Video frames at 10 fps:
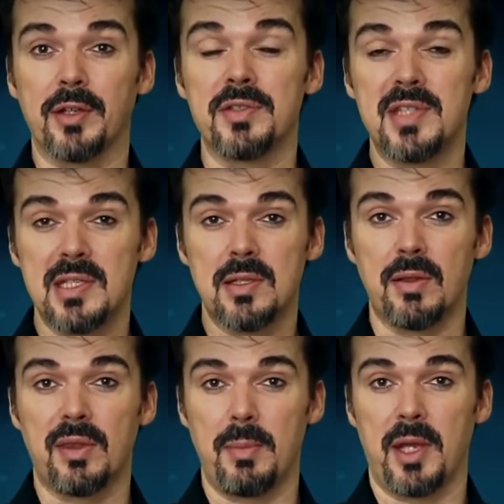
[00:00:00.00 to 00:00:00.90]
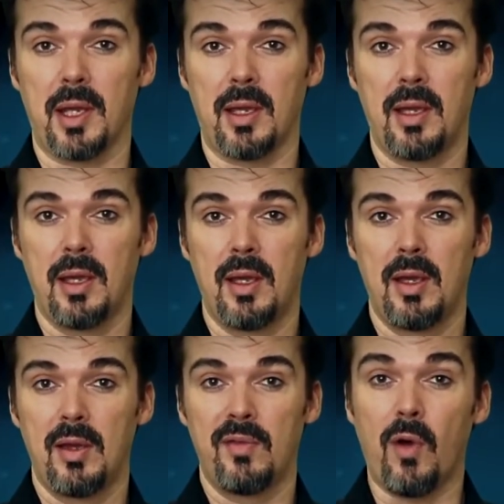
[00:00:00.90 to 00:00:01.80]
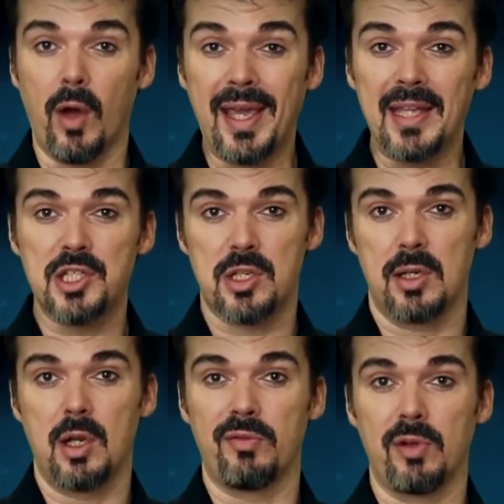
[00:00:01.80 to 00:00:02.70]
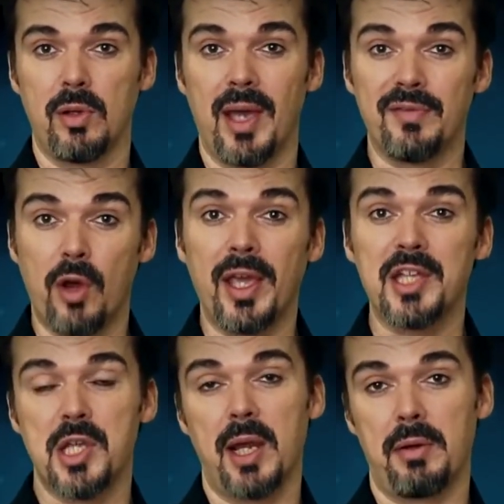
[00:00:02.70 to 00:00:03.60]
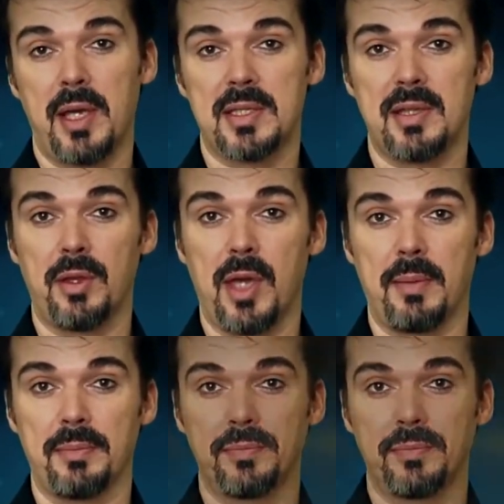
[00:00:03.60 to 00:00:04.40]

and consistent thematic for each level and for each areas in the game.